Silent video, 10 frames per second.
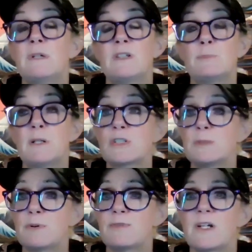
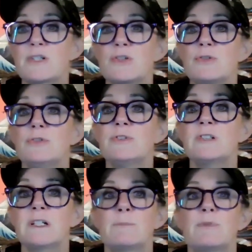especially
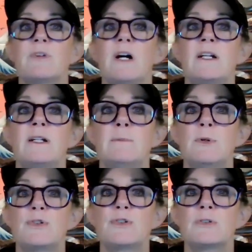professionals, can provide
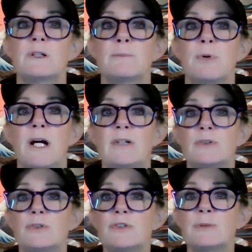emotional and
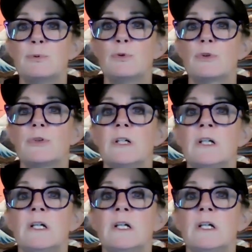practical support.